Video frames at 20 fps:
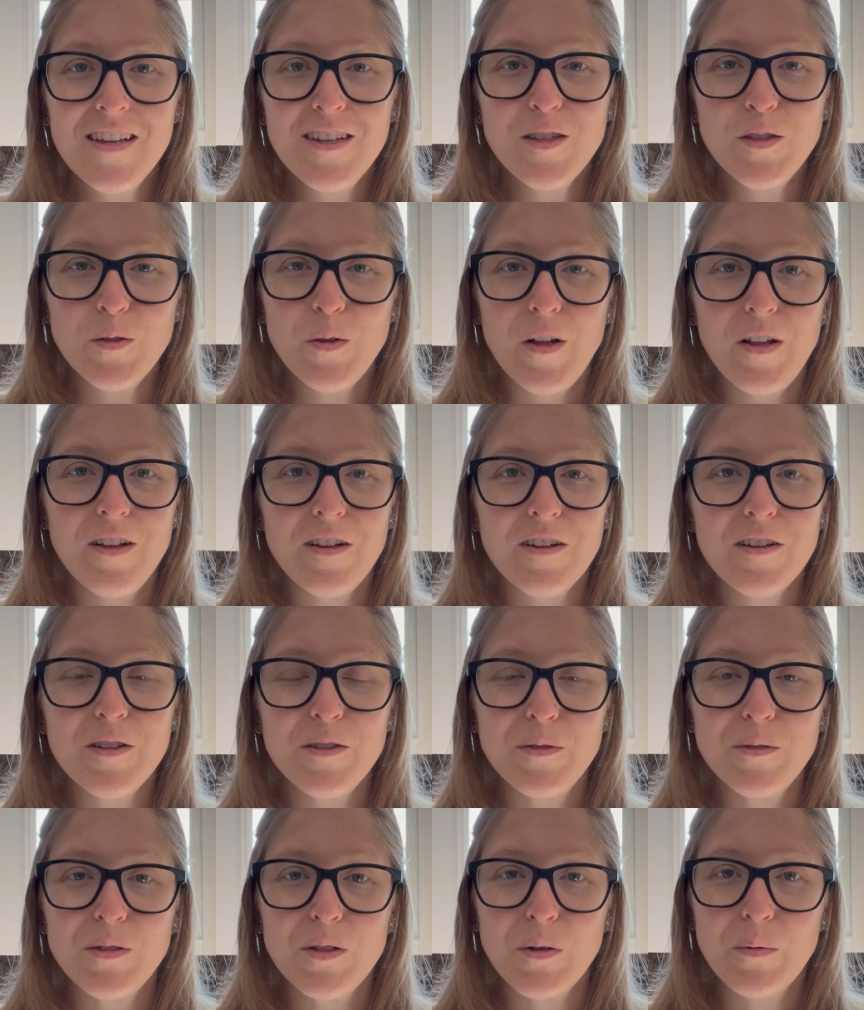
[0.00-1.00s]
So I'll
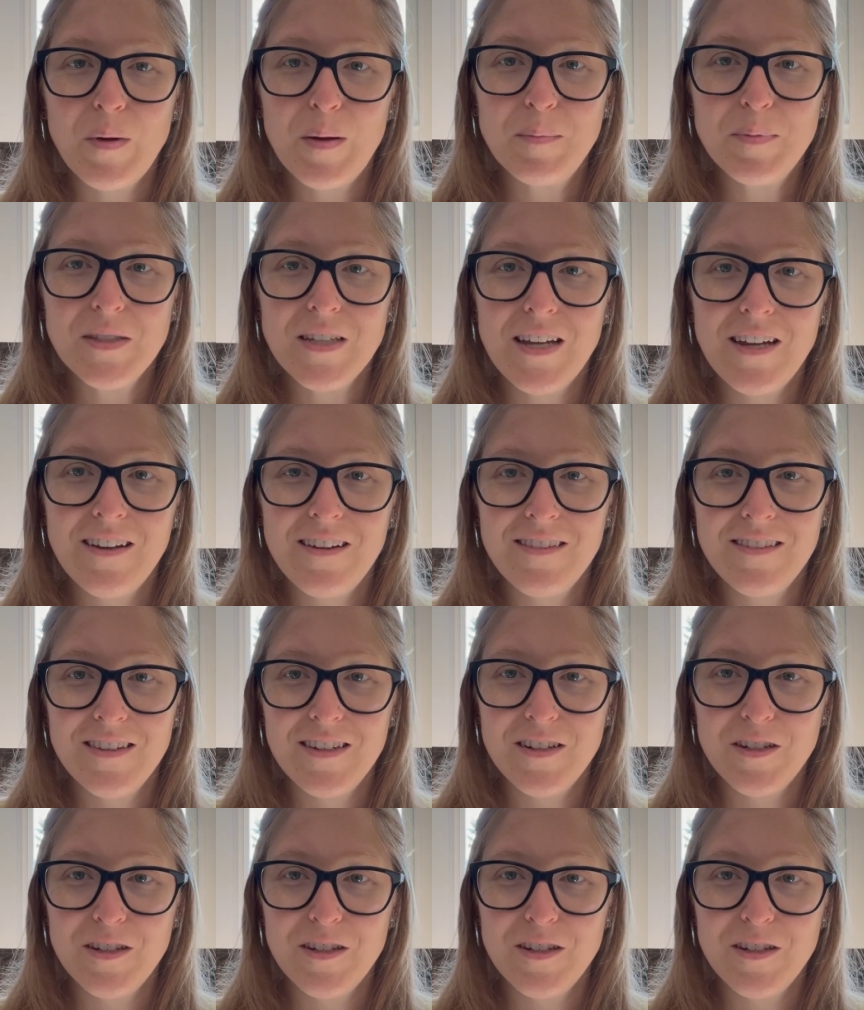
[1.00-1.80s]
include their website in the